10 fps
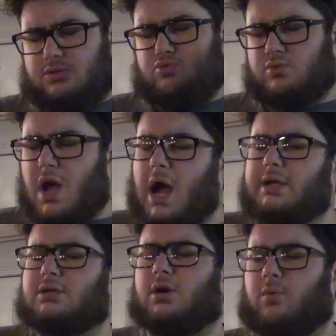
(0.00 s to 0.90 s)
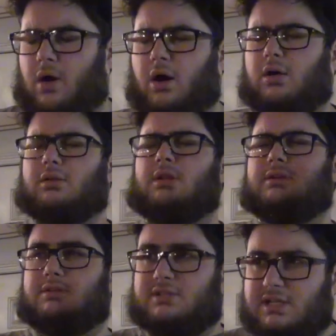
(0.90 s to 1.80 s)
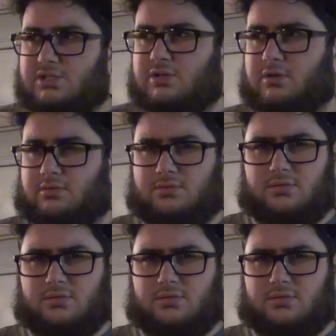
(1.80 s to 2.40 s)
do not go all digital.